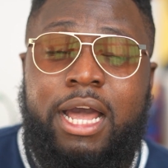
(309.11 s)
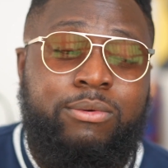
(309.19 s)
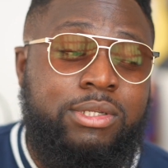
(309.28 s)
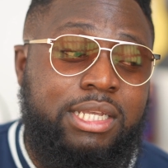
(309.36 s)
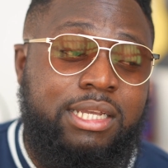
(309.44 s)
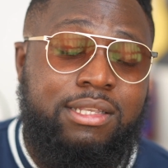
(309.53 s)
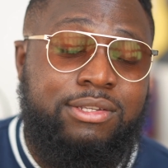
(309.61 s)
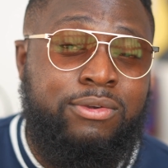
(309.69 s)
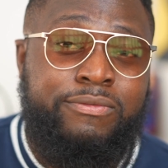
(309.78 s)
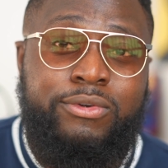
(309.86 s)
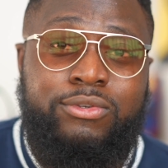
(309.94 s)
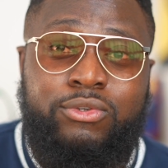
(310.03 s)
I would take this
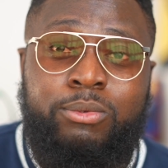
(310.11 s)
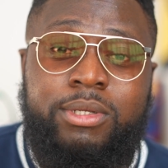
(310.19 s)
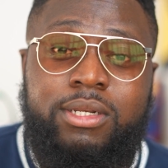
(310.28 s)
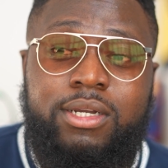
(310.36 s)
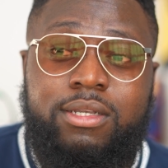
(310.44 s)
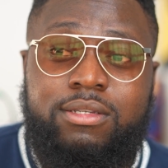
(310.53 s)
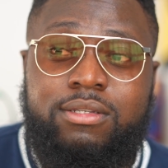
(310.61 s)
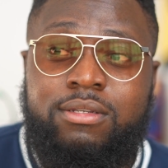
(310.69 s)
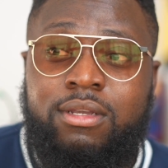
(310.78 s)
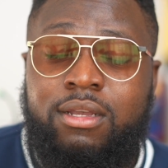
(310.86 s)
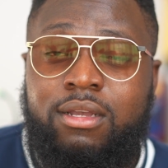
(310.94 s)
over Summilux.